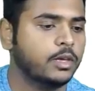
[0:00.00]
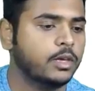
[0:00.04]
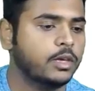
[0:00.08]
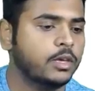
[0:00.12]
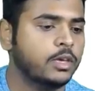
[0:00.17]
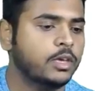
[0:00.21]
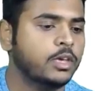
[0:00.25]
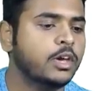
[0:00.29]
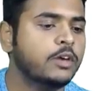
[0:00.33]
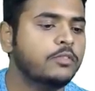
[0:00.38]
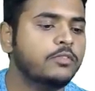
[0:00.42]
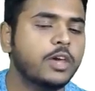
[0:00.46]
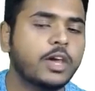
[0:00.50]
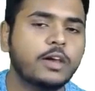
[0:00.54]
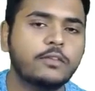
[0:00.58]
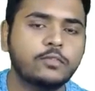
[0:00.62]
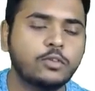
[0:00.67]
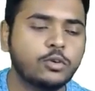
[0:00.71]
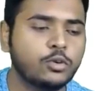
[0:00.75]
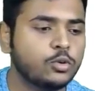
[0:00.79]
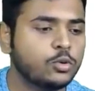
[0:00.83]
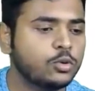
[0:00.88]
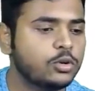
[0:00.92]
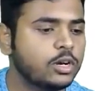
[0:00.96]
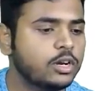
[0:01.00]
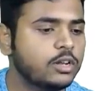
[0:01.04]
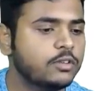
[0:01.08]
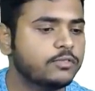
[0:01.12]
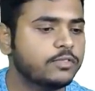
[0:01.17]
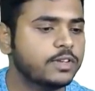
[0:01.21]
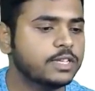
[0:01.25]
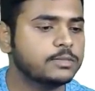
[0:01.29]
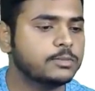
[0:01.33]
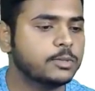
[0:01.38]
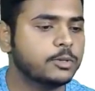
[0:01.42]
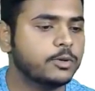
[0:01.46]
Here we have to note the
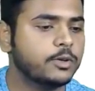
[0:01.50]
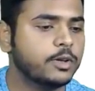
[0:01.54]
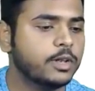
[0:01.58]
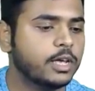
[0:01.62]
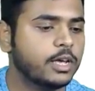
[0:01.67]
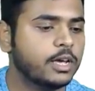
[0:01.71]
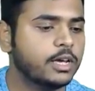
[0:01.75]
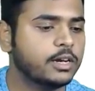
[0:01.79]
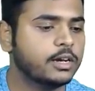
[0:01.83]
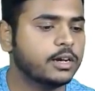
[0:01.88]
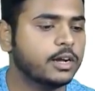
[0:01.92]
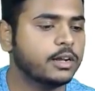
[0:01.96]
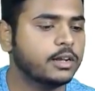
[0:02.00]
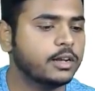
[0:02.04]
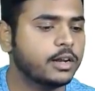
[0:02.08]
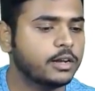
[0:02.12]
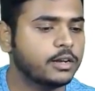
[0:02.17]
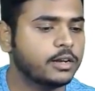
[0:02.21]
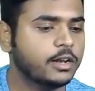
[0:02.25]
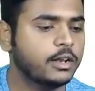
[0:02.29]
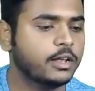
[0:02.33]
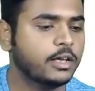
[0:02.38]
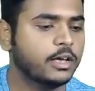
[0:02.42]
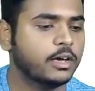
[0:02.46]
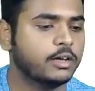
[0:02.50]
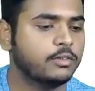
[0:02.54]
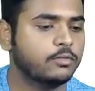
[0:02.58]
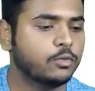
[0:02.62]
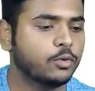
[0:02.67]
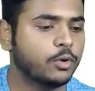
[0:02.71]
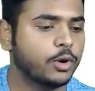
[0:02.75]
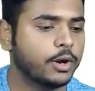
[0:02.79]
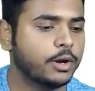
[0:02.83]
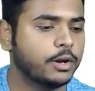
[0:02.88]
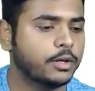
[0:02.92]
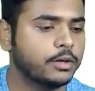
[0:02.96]
difference between air content and air
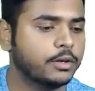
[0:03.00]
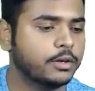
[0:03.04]
void.